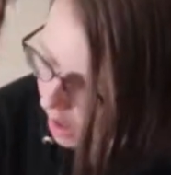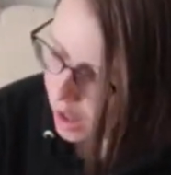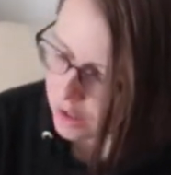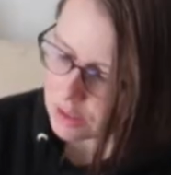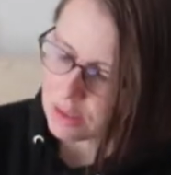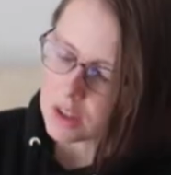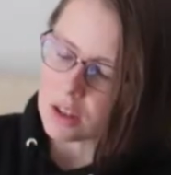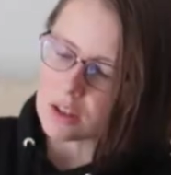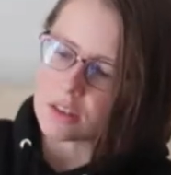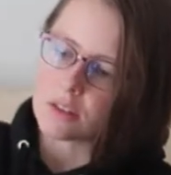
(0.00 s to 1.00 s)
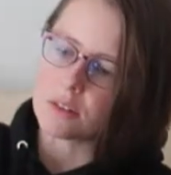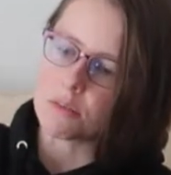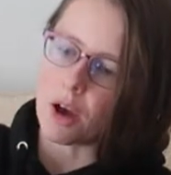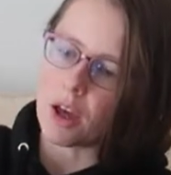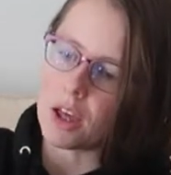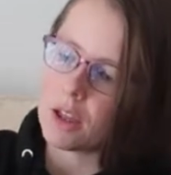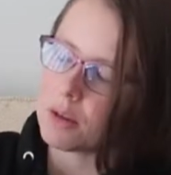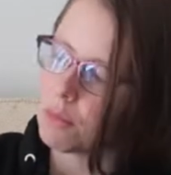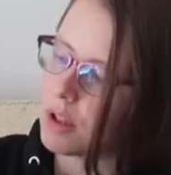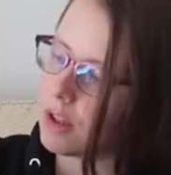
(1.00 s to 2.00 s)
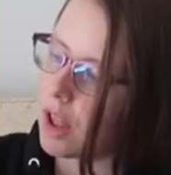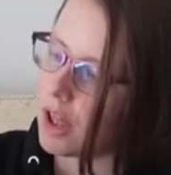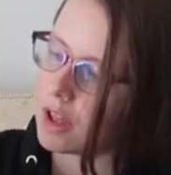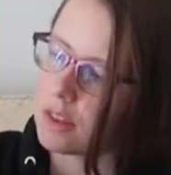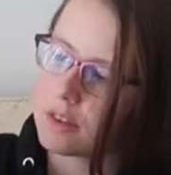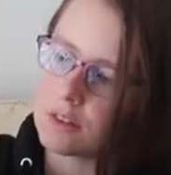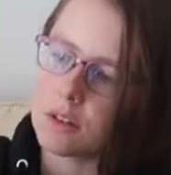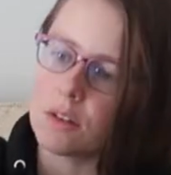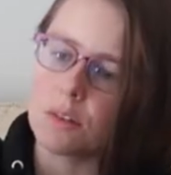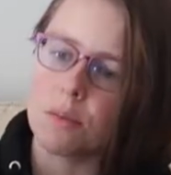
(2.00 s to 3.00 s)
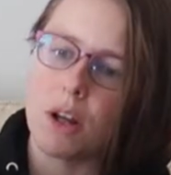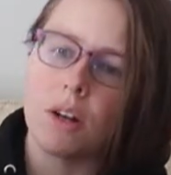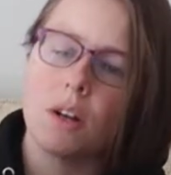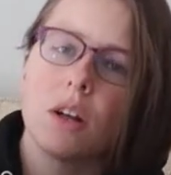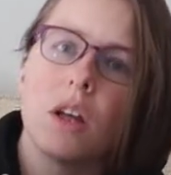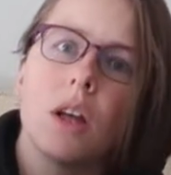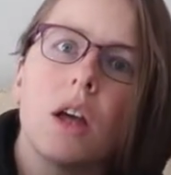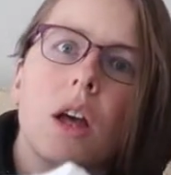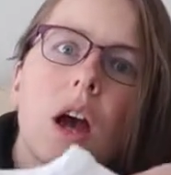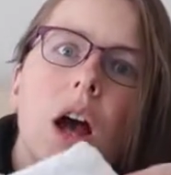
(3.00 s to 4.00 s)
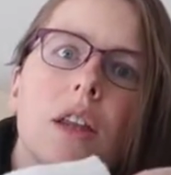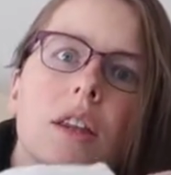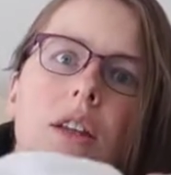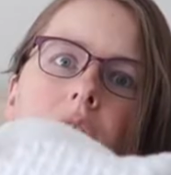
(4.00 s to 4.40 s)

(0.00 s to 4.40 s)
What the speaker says: I think this might be like this little sweater. I think